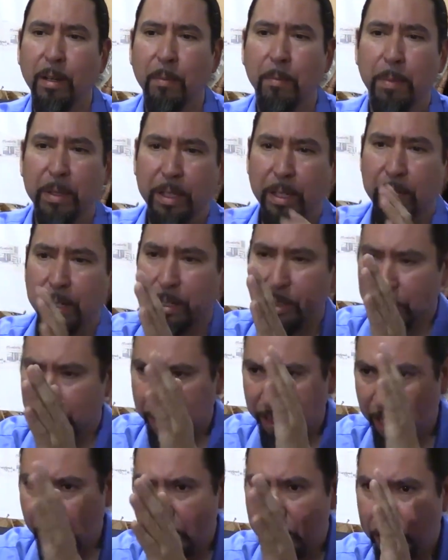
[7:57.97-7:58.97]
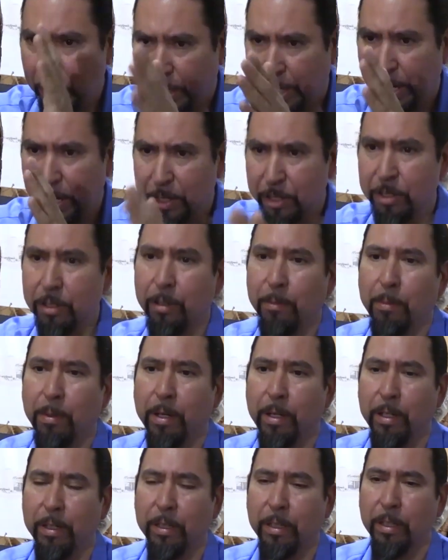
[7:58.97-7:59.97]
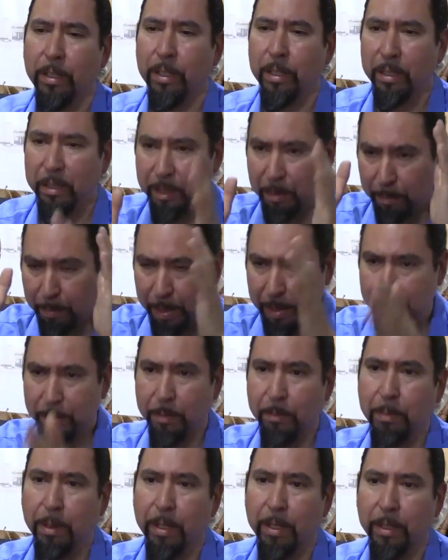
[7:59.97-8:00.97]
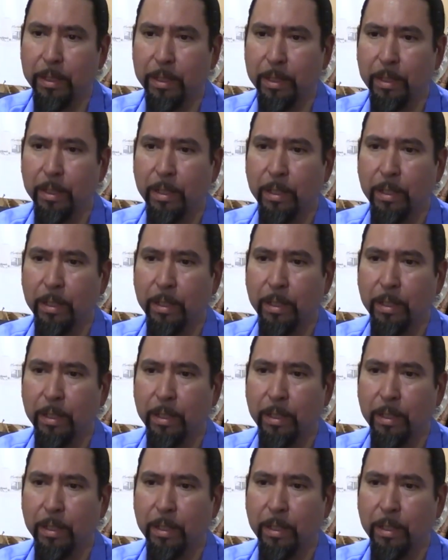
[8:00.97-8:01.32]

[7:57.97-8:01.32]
But then there's the educational part, the mental part,